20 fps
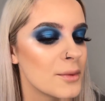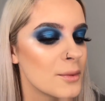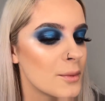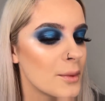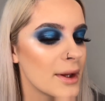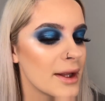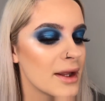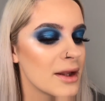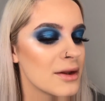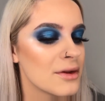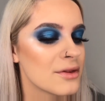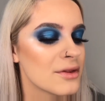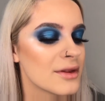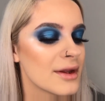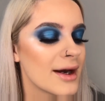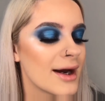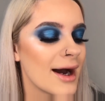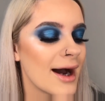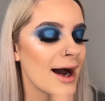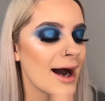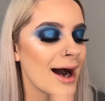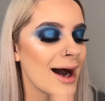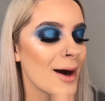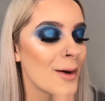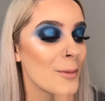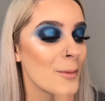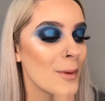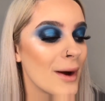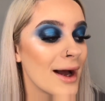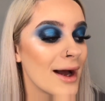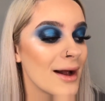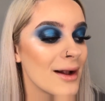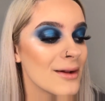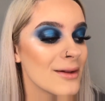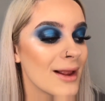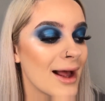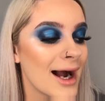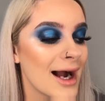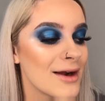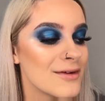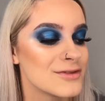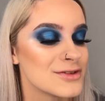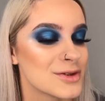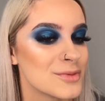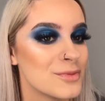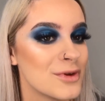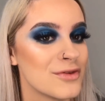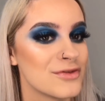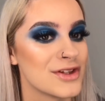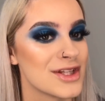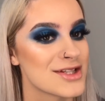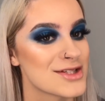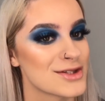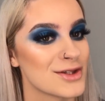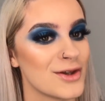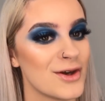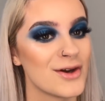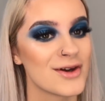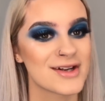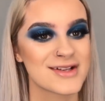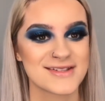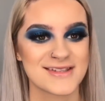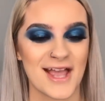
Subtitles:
with how well I've done with this look.